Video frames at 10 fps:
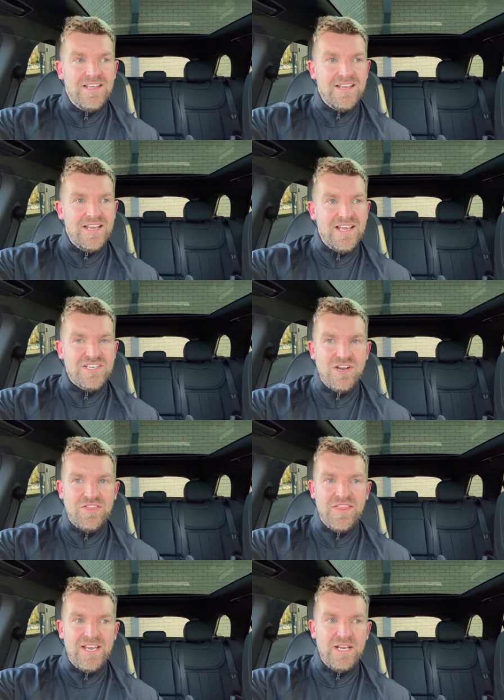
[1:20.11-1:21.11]
yeah, so I
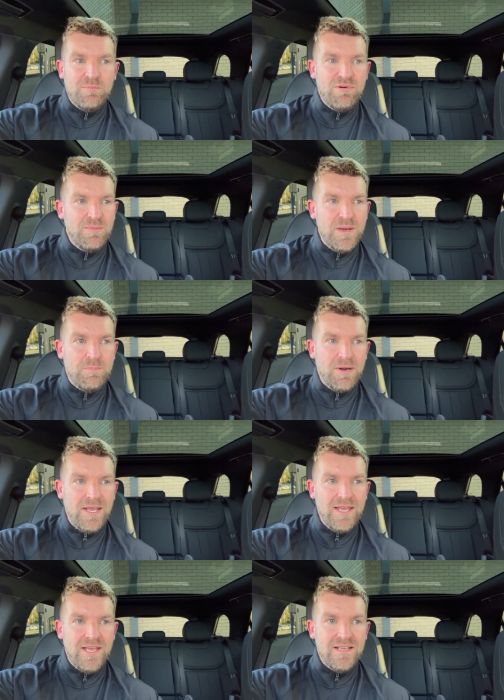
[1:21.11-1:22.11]
think he'll probably
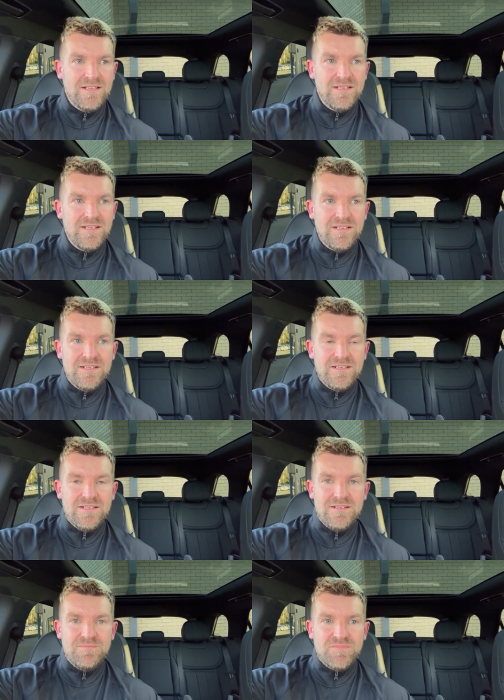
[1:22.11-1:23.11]
play
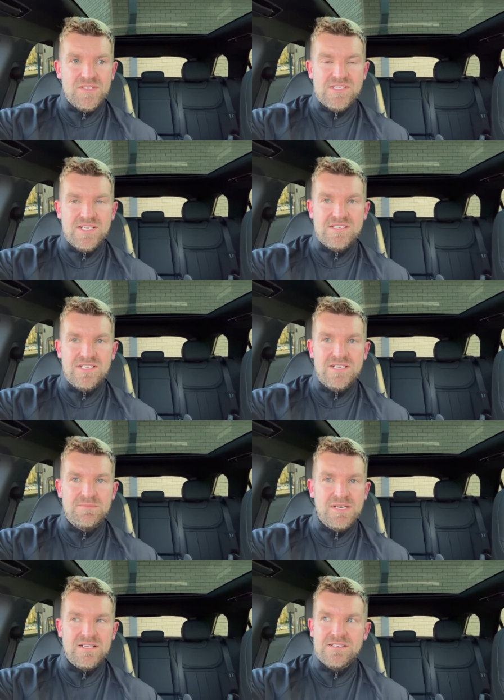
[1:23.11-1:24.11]
60
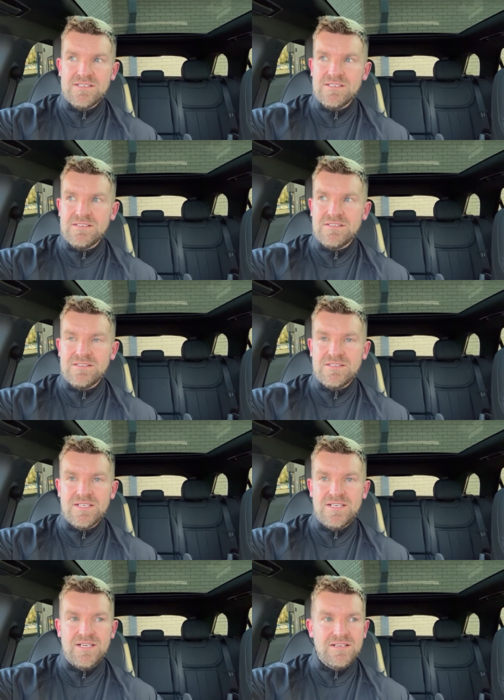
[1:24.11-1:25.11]
minutes
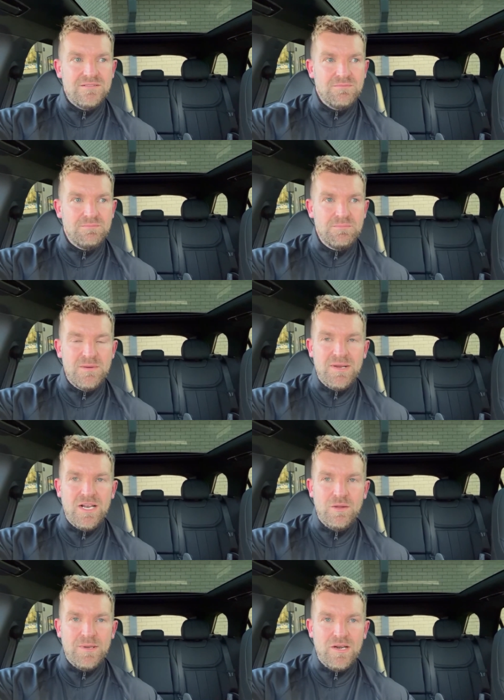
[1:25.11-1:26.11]
today, maybe a
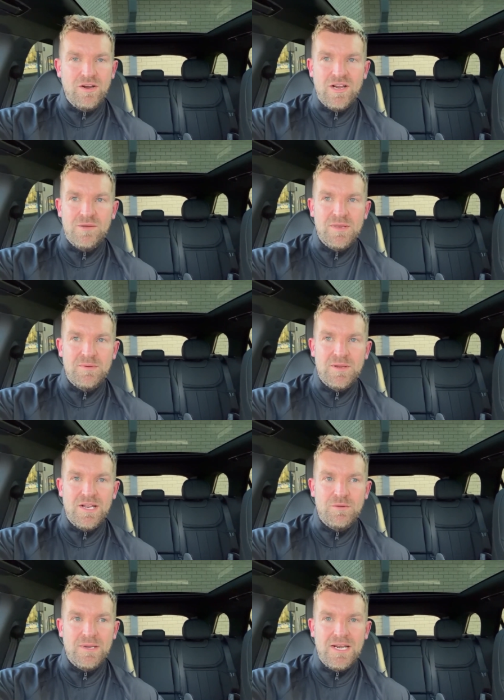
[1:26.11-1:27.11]
little bit longer, maybe a
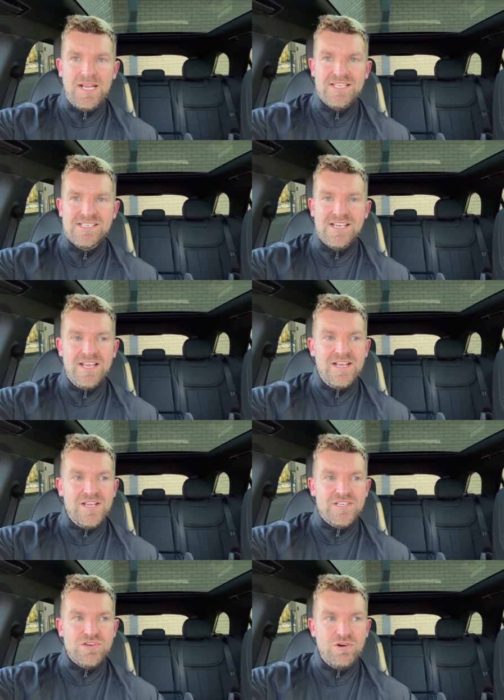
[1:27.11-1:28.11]
little bit less.
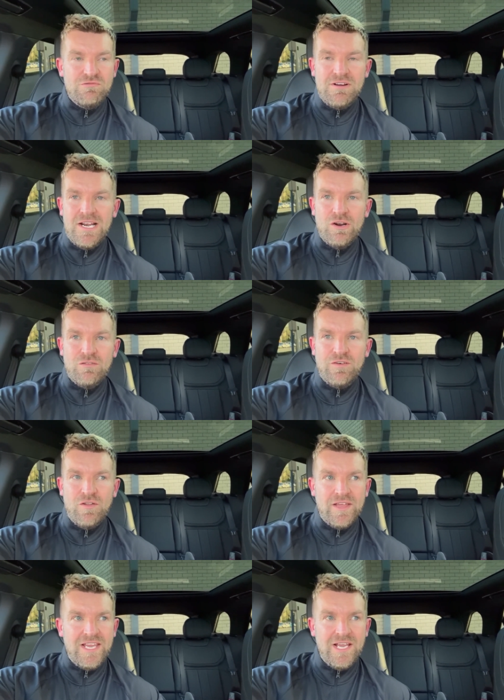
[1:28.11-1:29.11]
So really looking forward
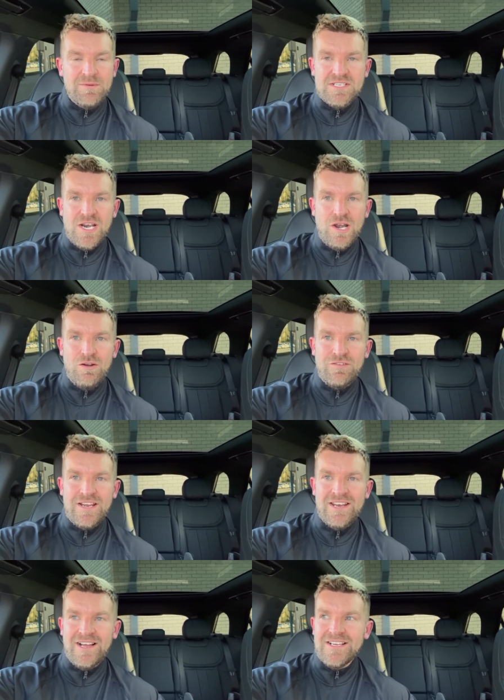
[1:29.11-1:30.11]
to the game. It's a lovely
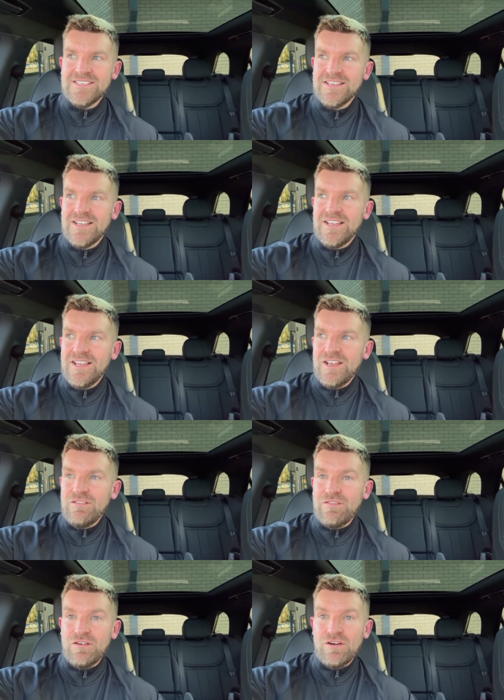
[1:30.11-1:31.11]
night.
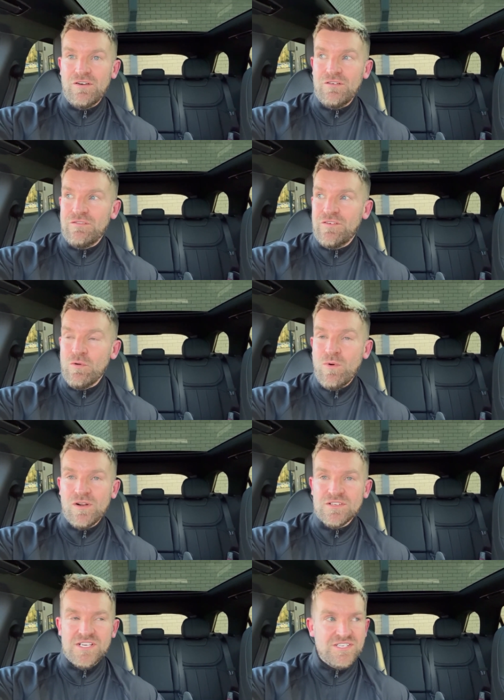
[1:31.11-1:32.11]
For
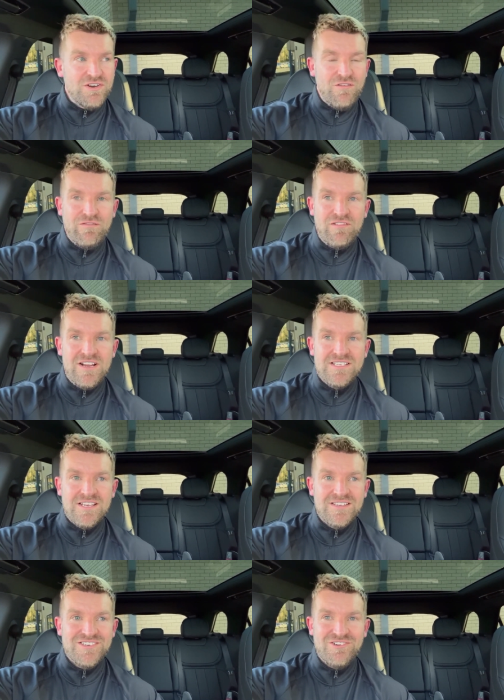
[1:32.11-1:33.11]
once it's not
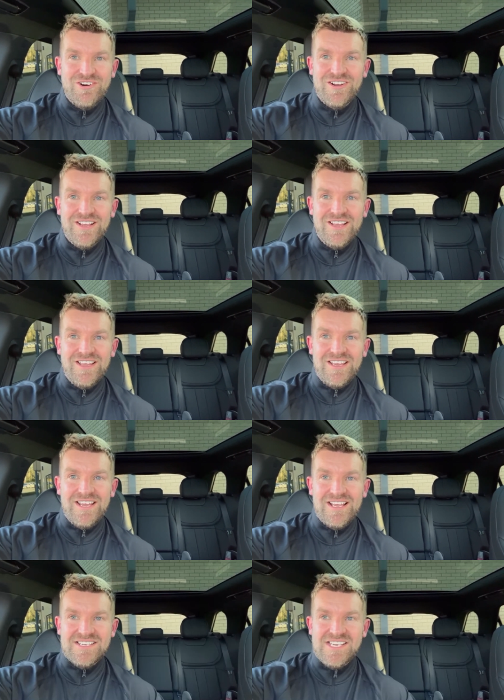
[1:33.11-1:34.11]
freezing, so
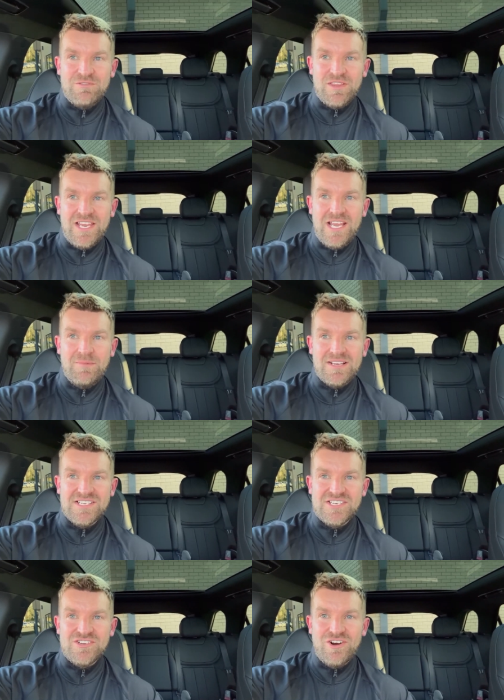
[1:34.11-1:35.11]
yeah, see what the game has
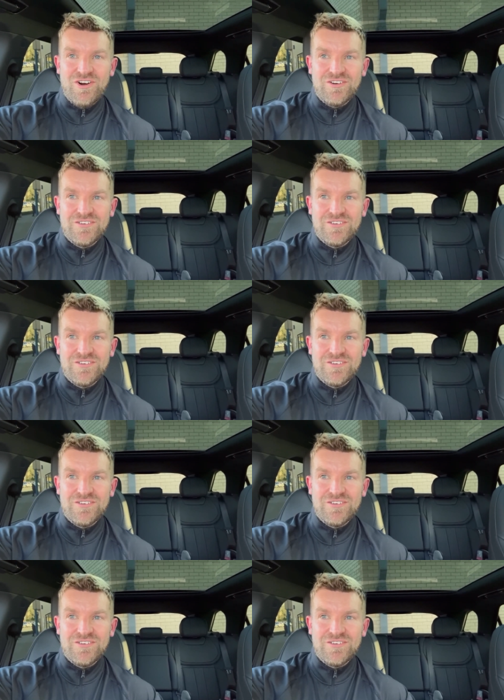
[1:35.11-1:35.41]
in store.